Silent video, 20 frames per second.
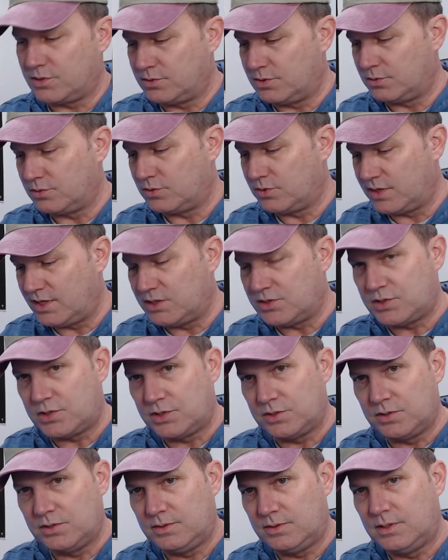You do these
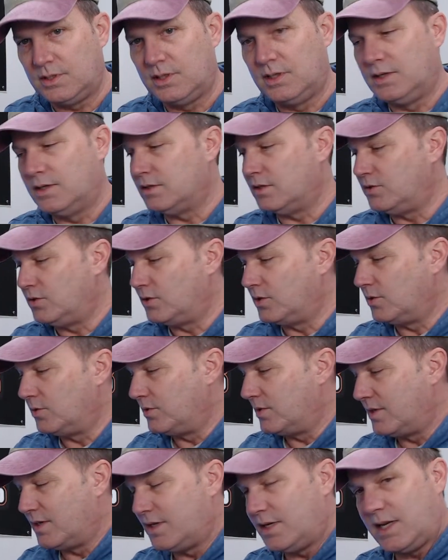two, then you go to
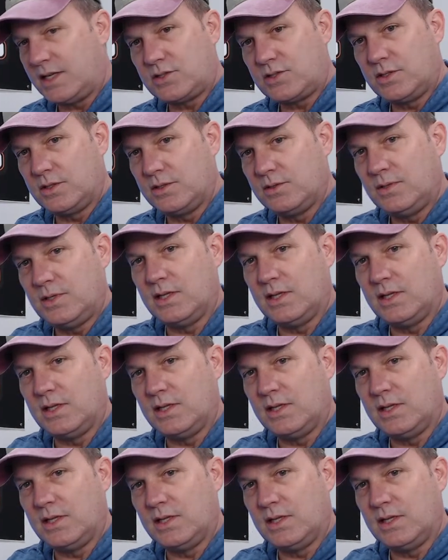the next two,